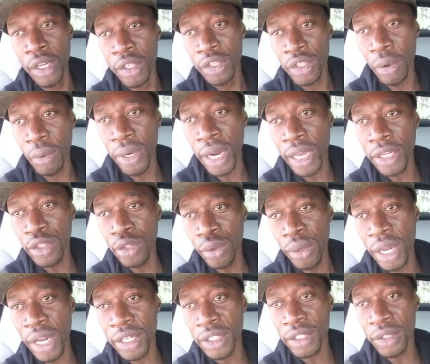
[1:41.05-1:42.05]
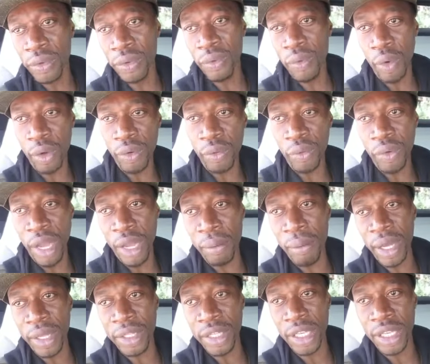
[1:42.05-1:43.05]
So what I do, I like to fortify
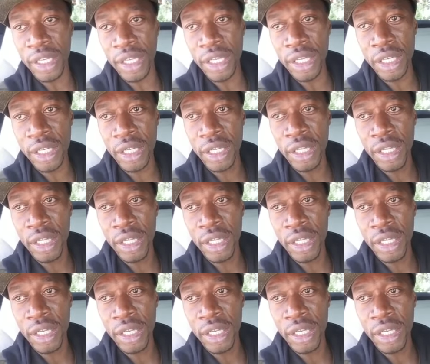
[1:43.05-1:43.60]
my thinking,